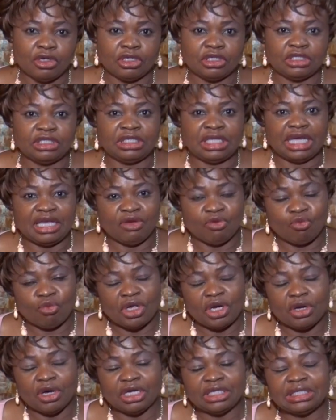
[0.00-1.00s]
staying
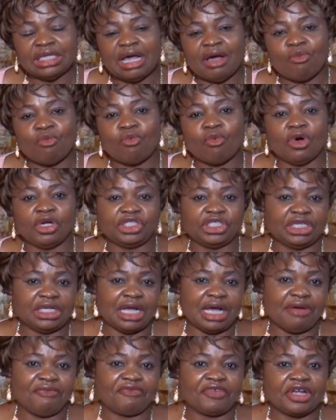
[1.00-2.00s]
with us and watching
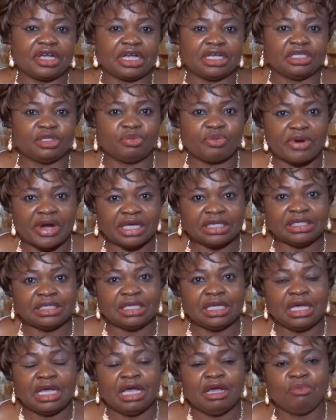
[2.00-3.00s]
Africa Express.
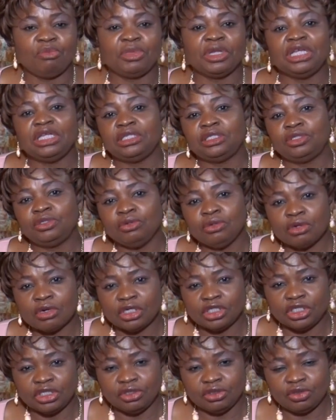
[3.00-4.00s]
Please do
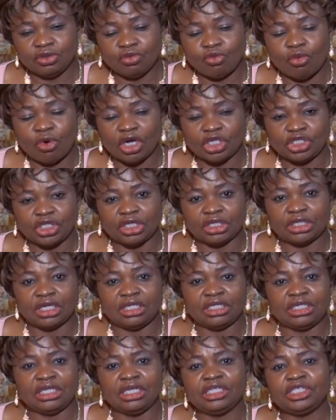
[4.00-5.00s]
continue to watch us
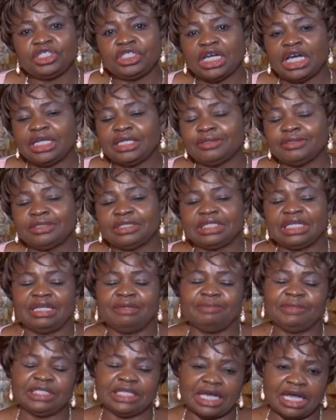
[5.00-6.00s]
on this channel,
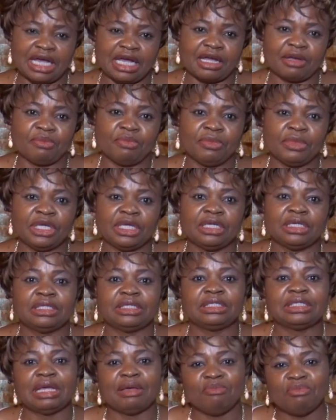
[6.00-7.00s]
same time,
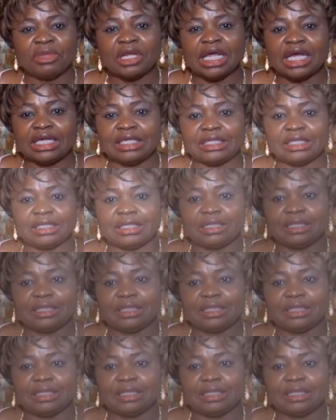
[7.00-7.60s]
same place.